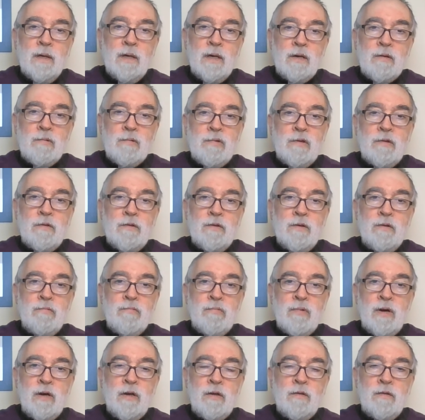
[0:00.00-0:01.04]
in
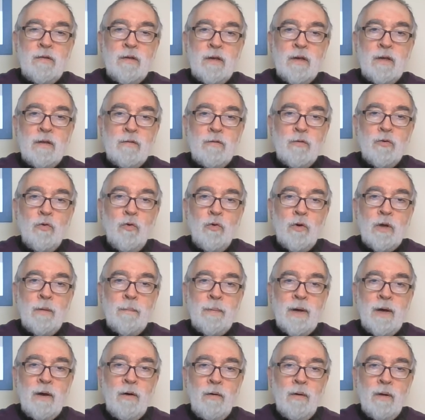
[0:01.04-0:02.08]
Christian writing talk
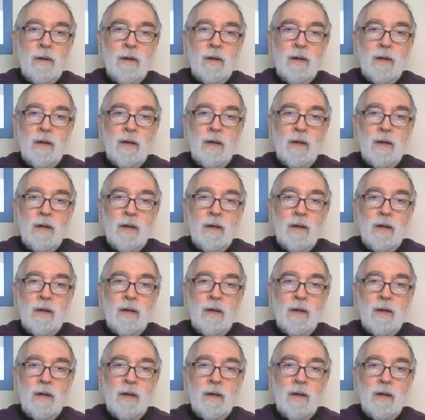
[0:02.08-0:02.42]
about